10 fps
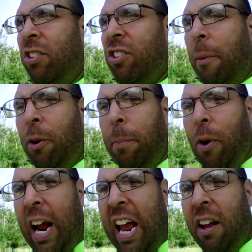summer
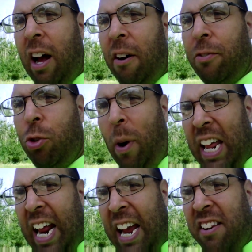break of
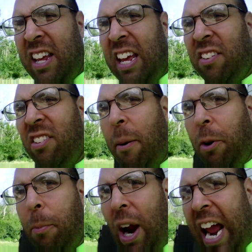2019
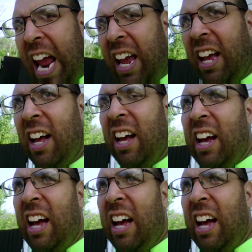summer break